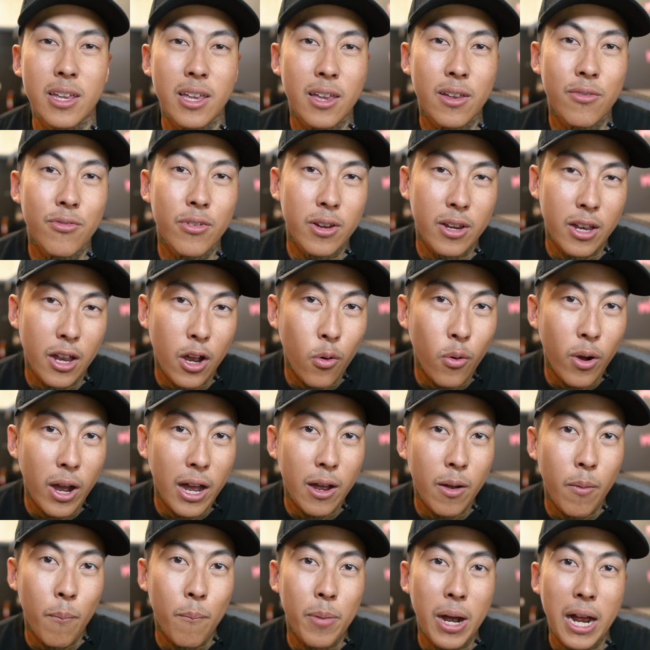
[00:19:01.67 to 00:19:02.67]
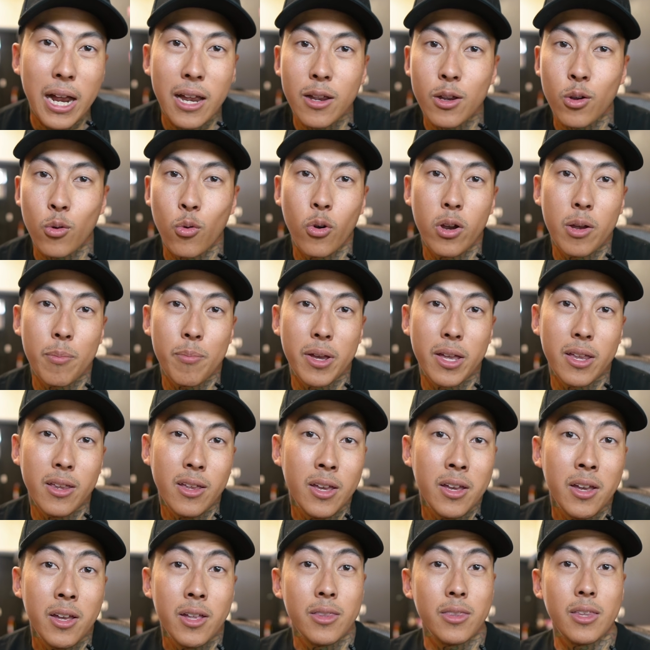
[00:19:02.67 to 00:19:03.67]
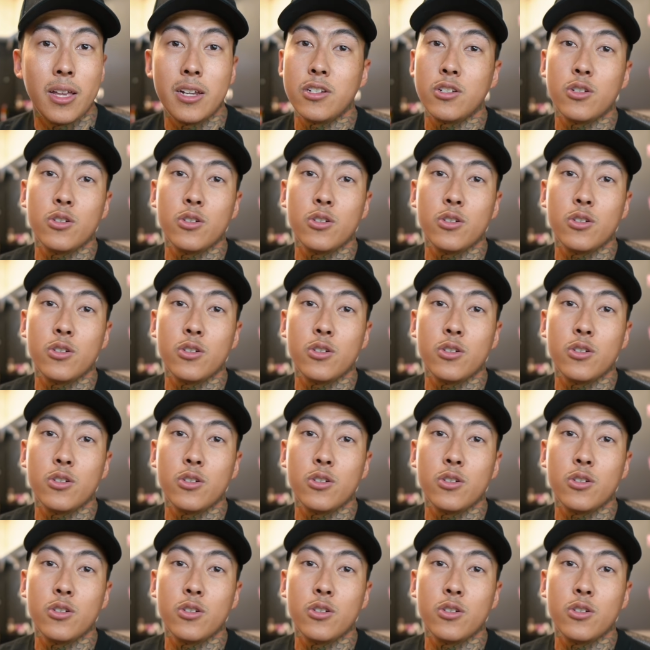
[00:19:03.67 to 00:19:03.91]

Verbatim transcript: even go out and buy equipment that